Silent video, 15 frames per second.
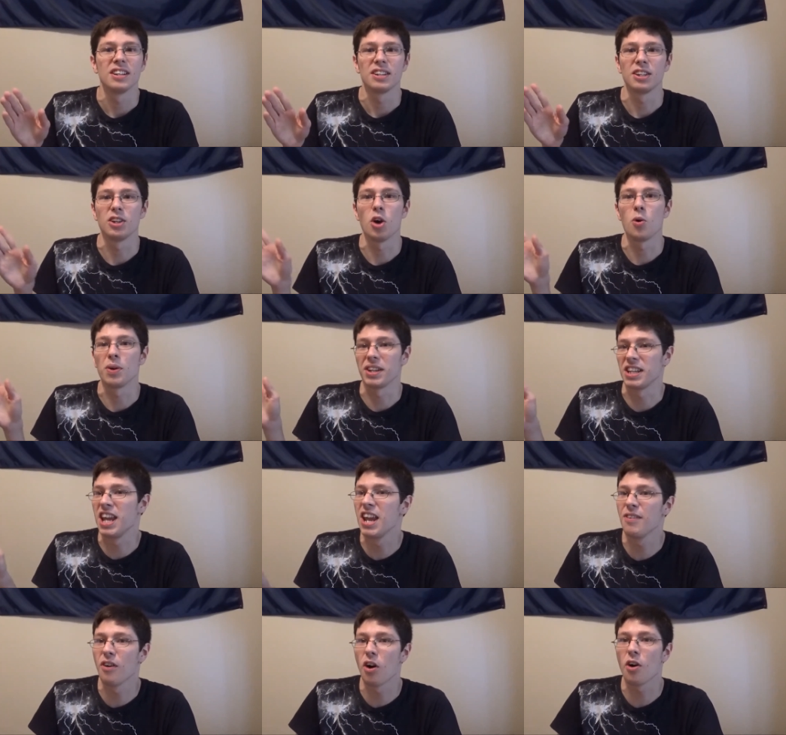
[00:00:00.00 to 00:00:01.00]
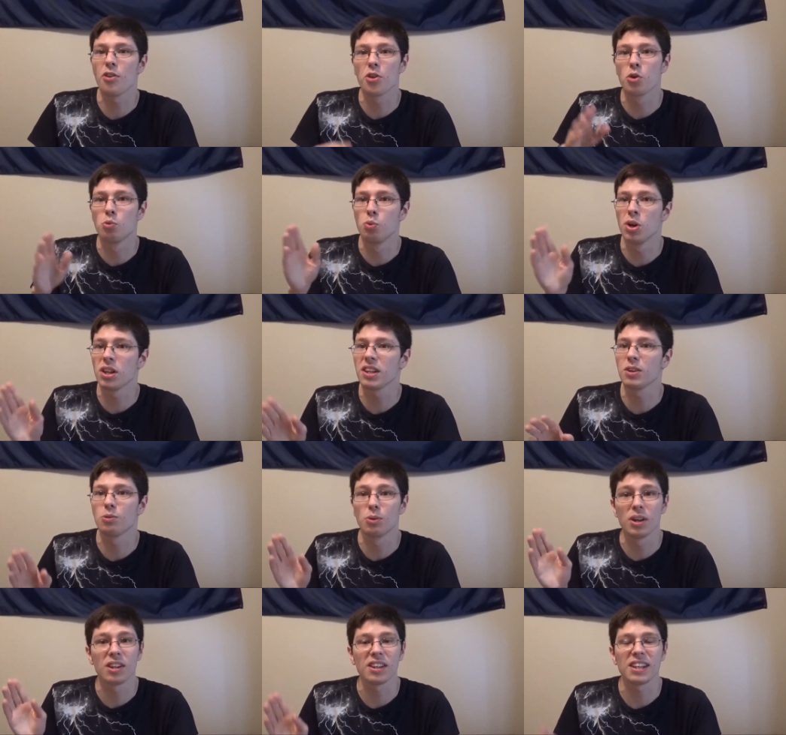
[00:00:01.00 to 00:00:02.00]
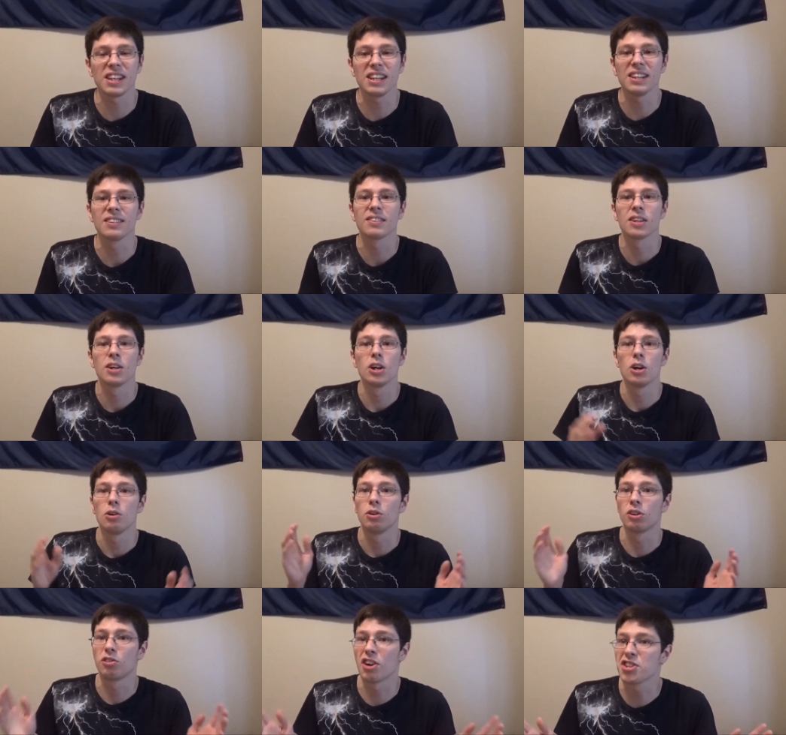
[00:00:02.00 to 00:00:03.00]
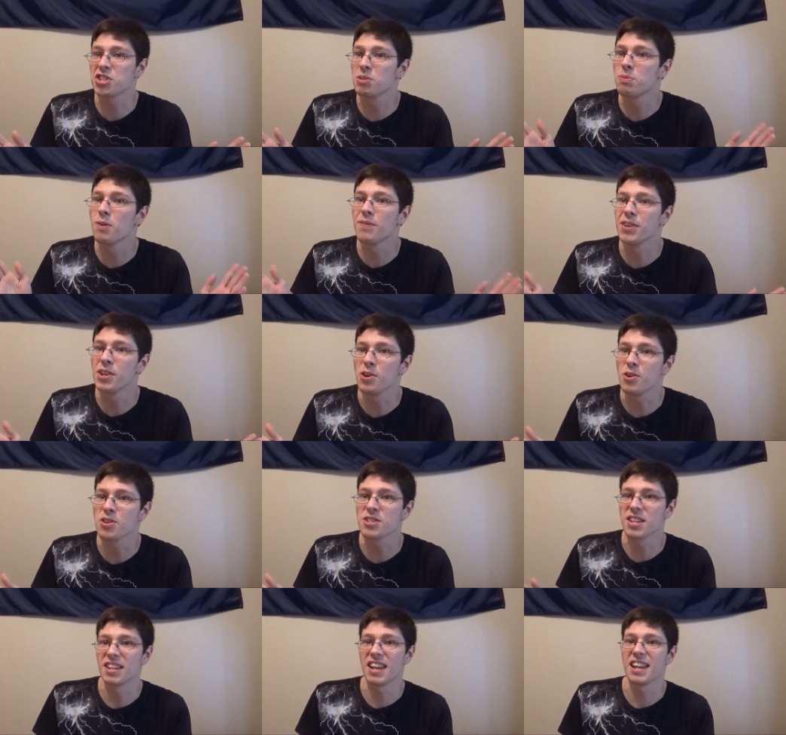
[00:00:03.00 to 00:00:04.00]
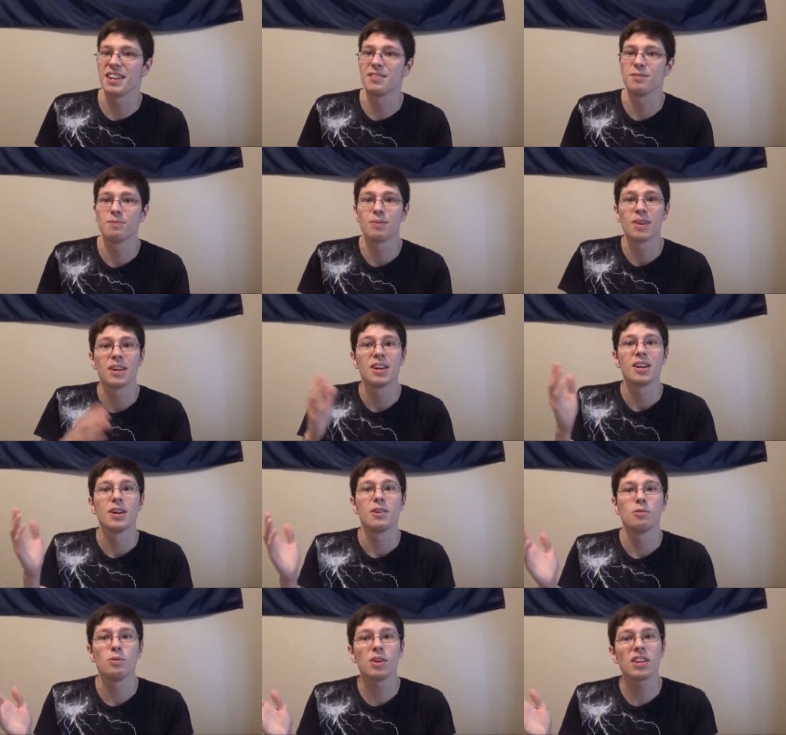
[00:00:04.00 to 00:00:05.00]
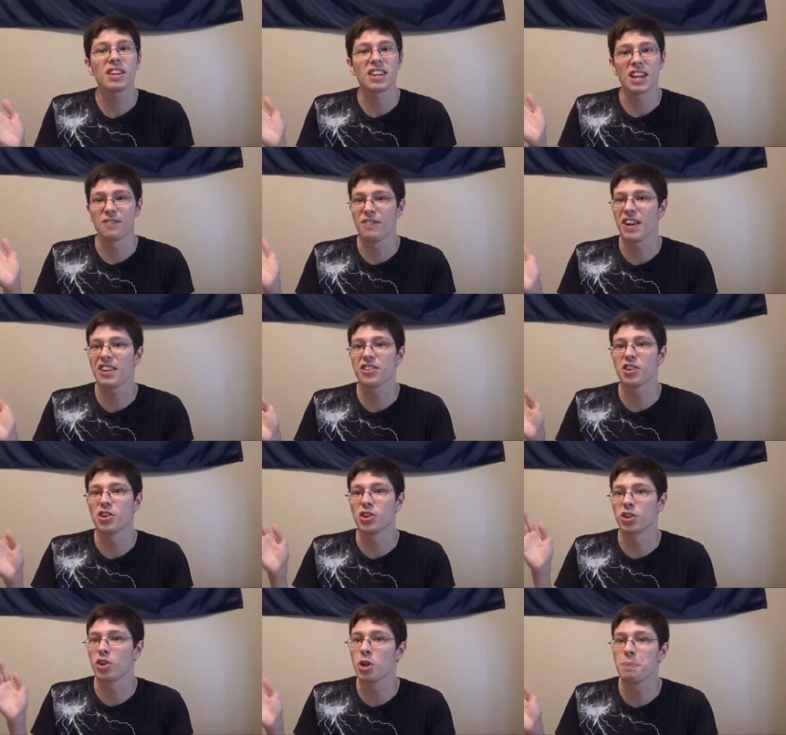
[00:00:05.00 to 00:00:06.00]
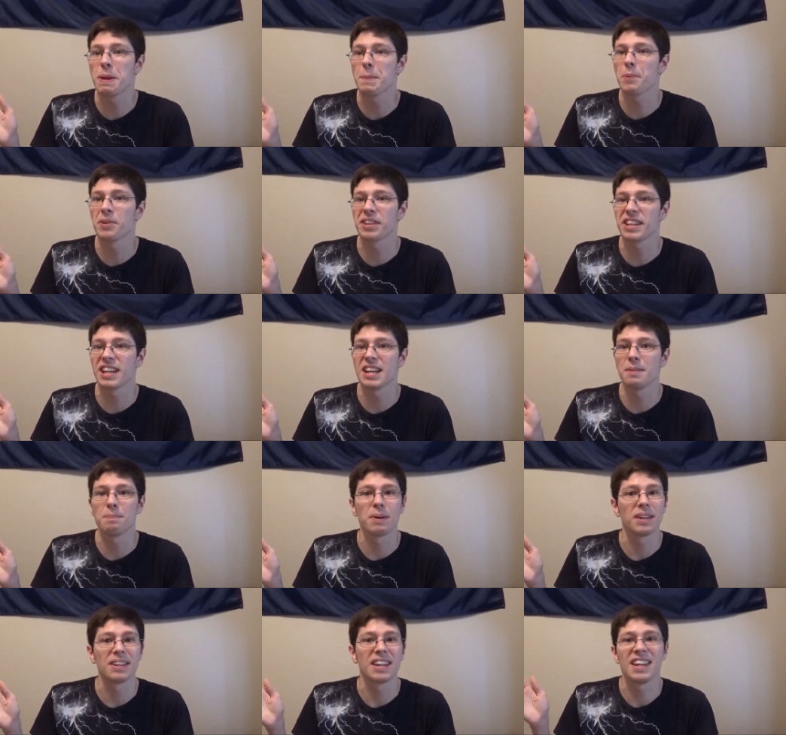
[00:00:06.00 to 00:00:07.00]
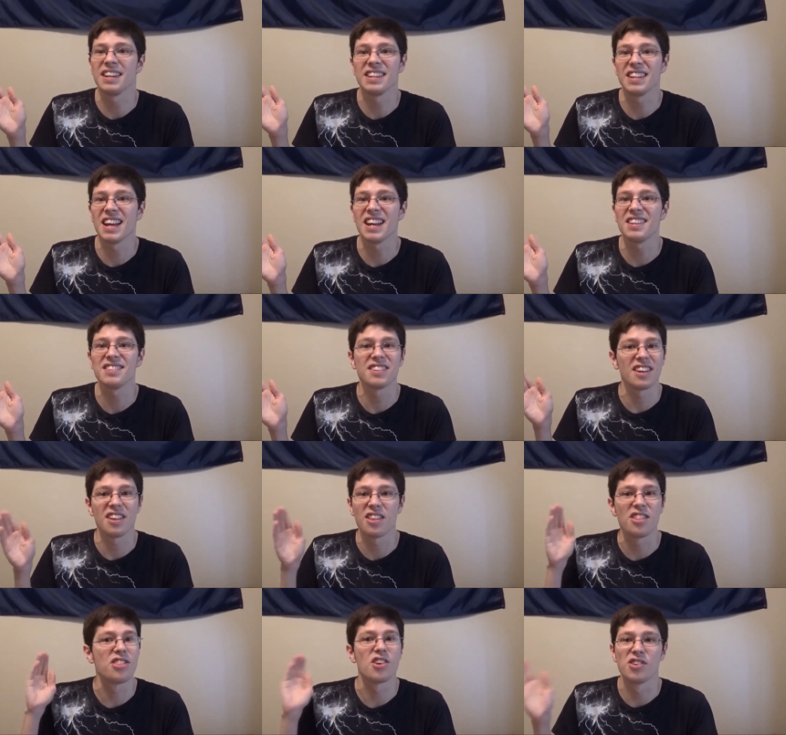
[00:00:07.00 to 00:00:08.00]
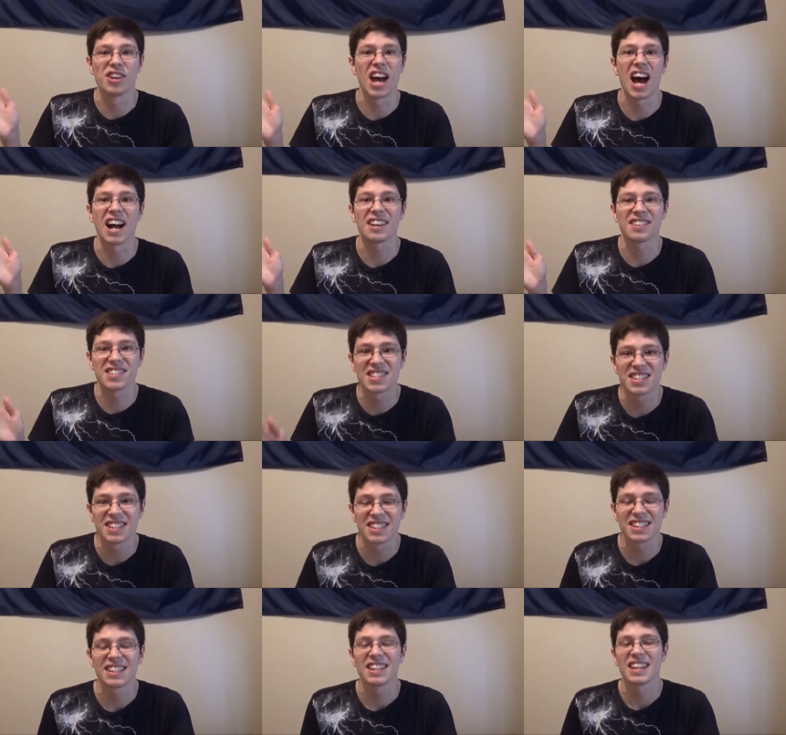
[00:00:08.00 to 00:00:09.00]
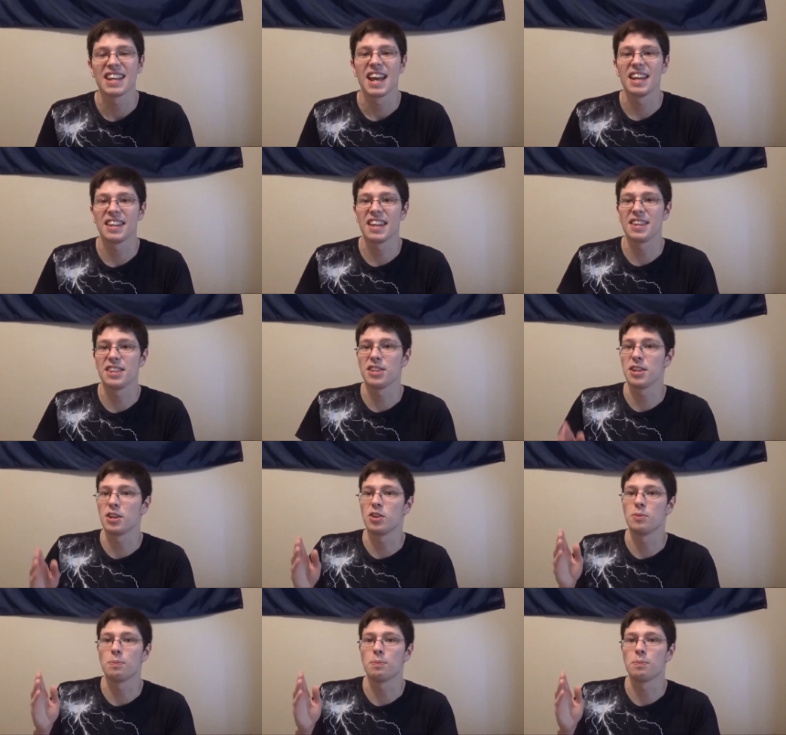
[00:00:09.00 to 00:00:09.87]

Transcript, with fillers: go and give all the really really aggressive reviews, and then really they think they're good people in the end, but in the end they're not. And then they're